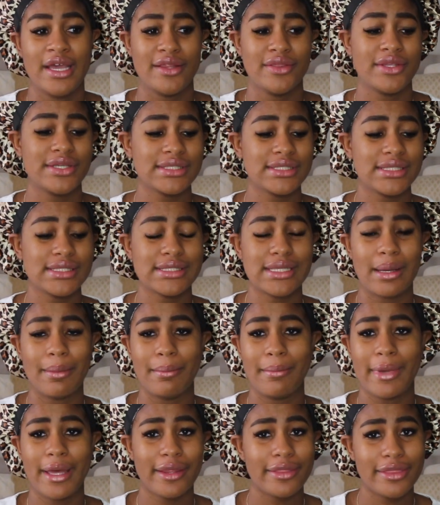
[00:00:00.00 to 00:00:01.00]
This is a
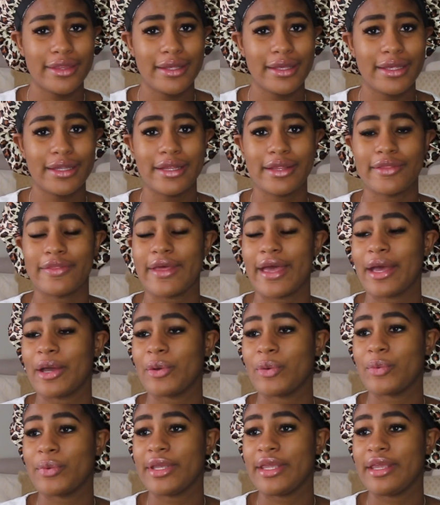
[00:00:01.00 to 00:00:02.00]
method
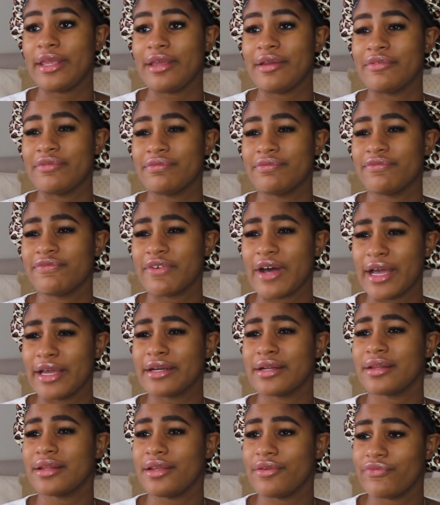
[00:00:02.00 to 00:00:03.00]
that we
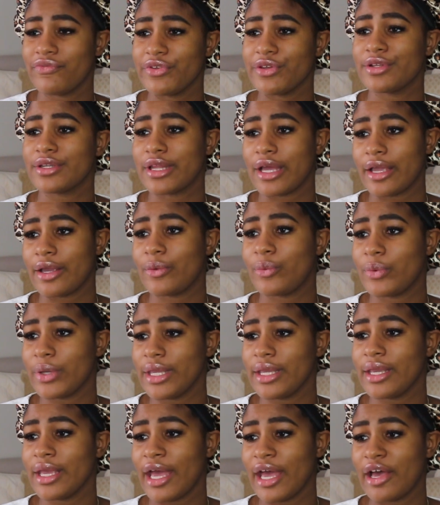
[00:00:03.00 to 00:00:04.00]
finally feel like
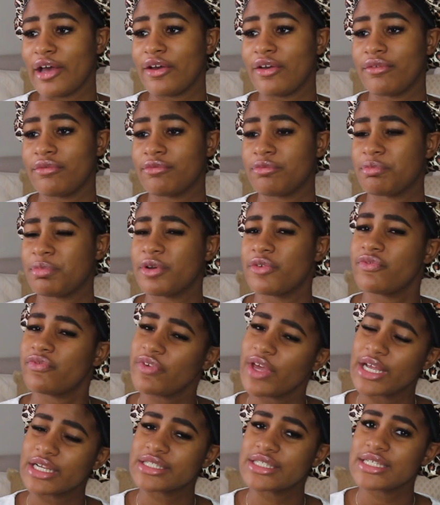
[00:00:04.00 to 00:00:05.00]
we have
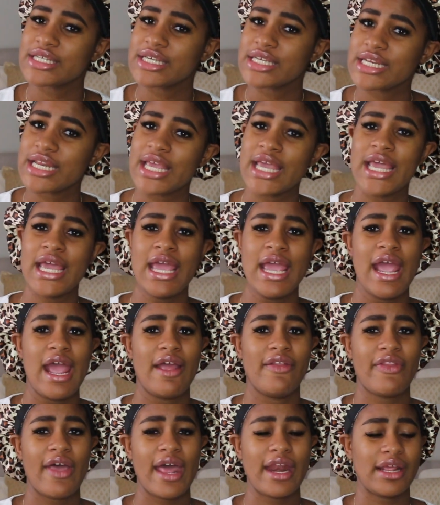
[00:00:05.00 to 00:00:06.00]
perfected
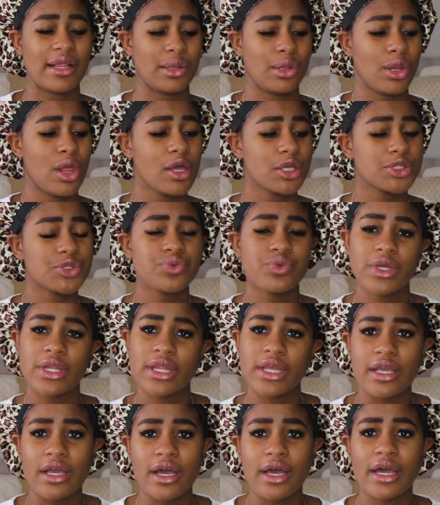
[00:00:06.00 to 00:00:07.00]
and that it looks
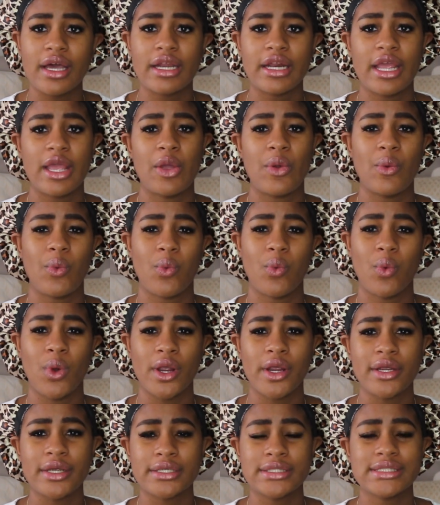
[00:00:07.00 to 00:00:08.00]
really good. It
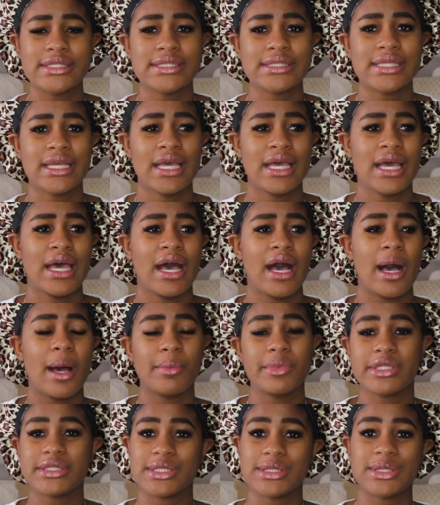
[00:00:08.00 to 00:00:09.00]
works.
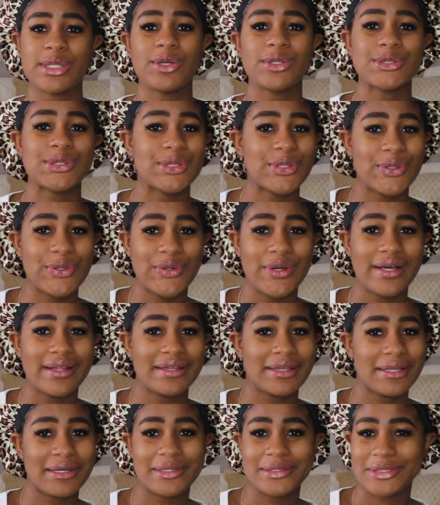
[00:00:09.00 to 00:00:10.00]
This is also a
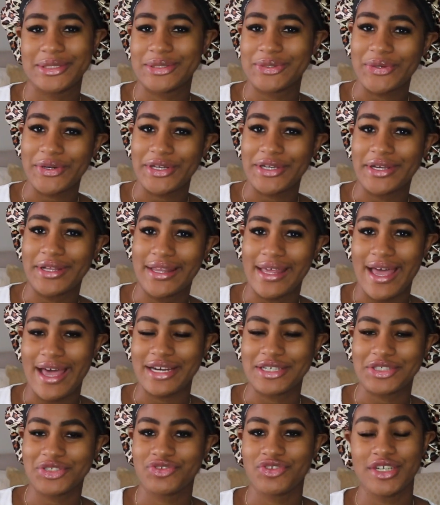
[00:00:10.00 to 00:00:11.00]
little tutorial on how
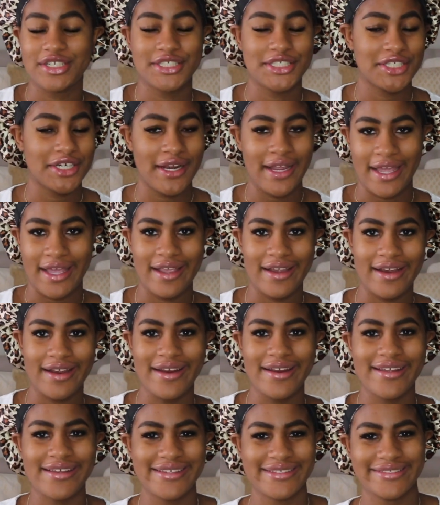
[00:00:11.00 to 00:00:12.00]
to stretch your
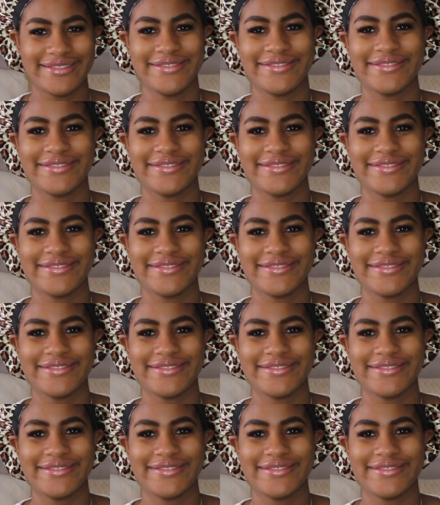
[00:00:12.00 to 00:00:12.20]
hair.